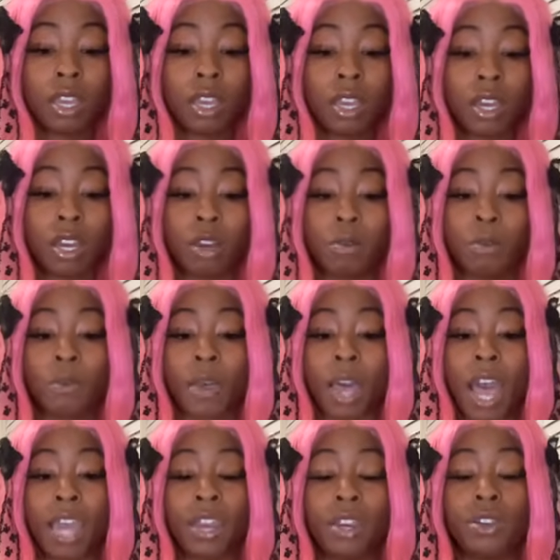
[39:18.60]
Um,
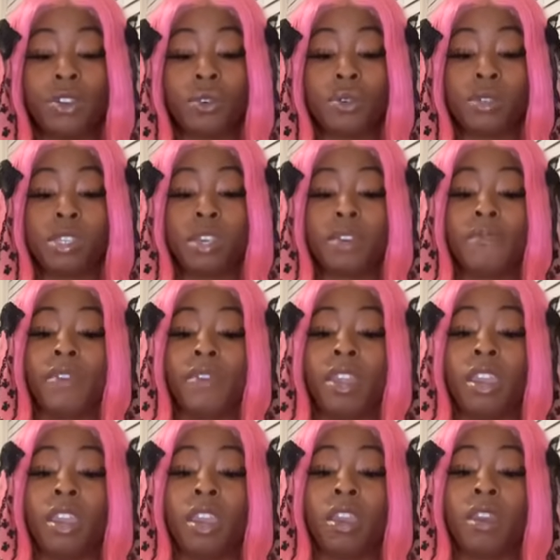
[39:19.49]
I do see a
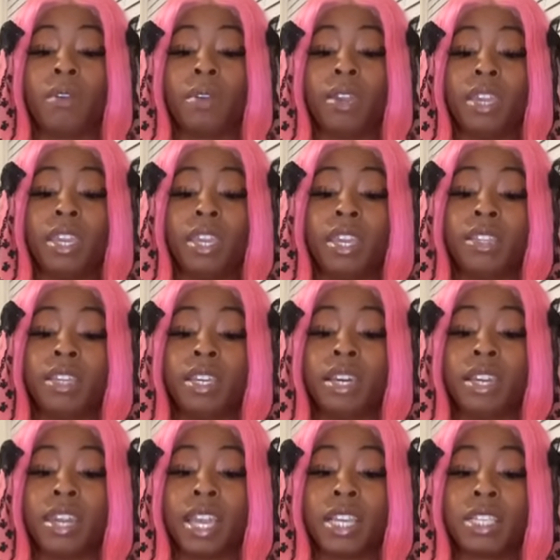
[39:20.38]
very healing
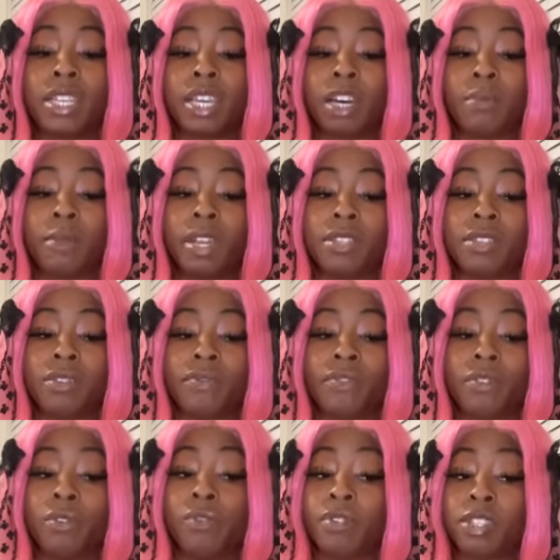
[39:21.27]
connection coming into
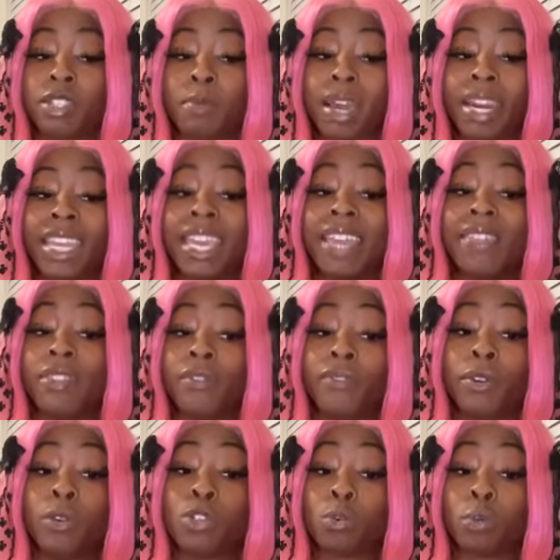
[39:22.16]
view for somebody in the
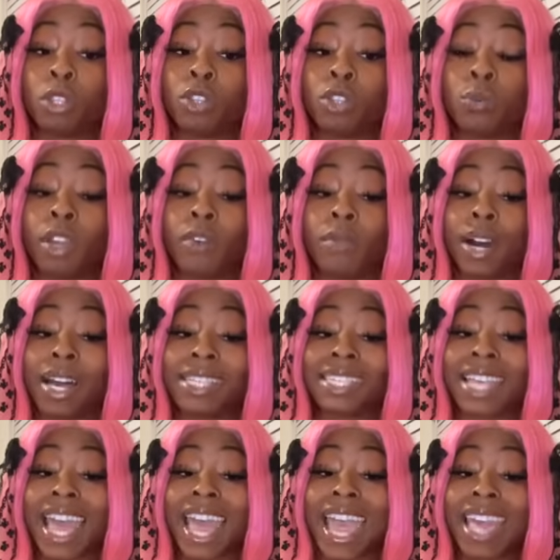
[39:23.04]
future with the Three of
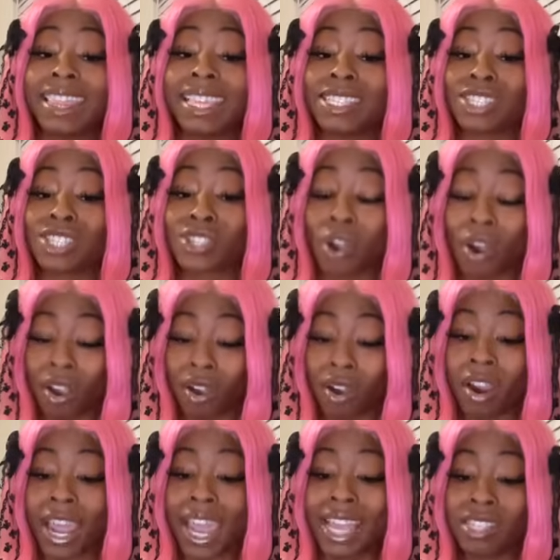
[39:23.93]
Wands, the Star
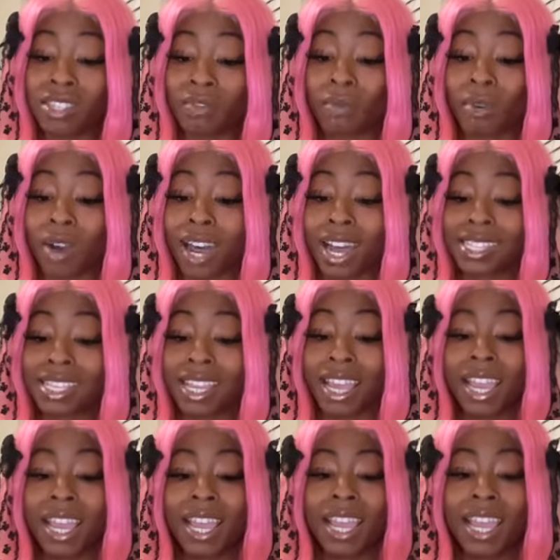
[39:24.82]
card, Ace of Wands,
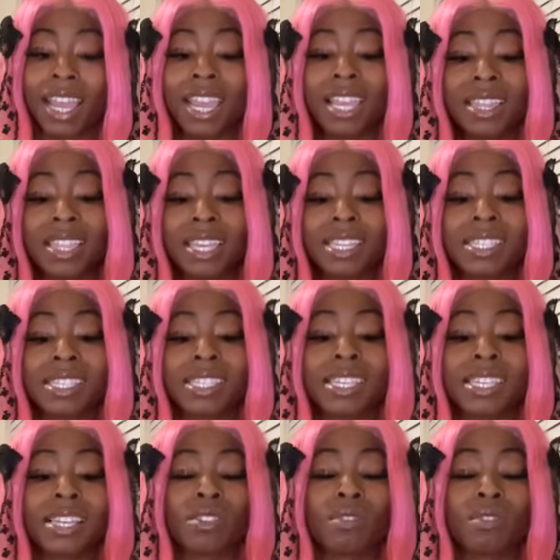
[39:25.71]
and the Six